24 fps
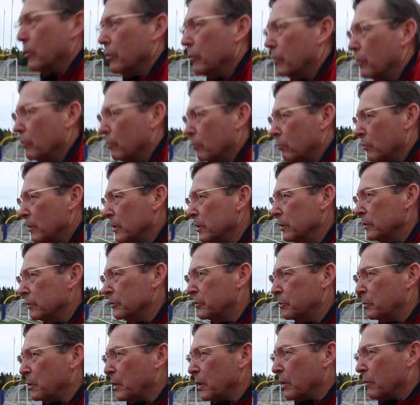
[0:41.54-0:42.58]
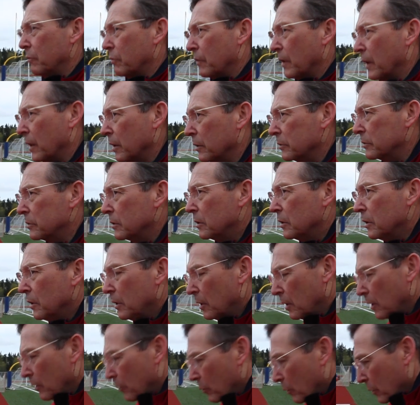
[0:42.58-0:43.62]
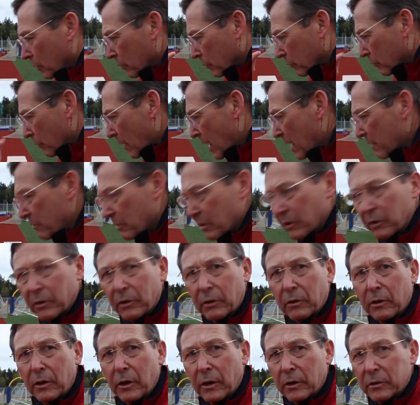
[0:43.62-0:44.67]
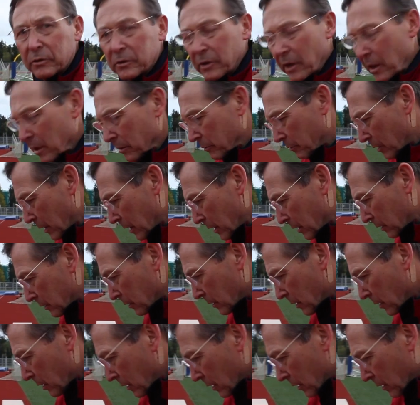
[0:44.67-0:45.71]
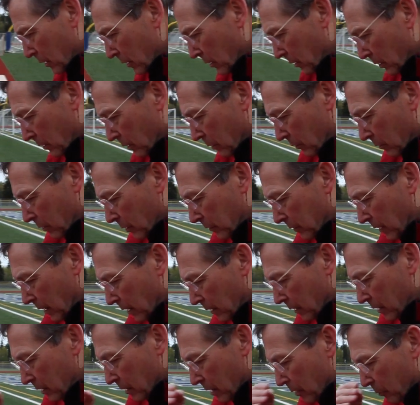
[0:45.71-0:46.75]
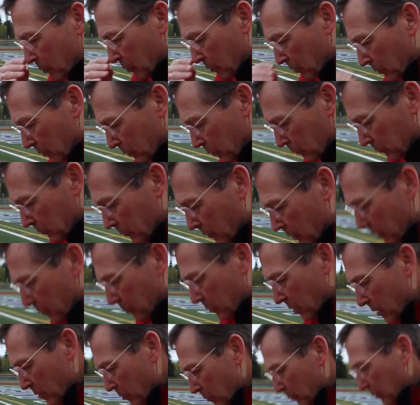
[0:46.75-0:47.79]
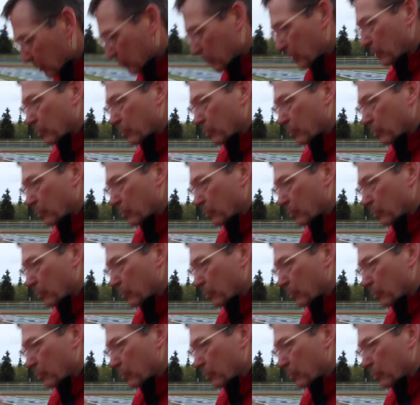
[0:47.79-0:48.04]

in your real speed phase, when you're driving to accelerate, you get that knee up, your nose ought to probably be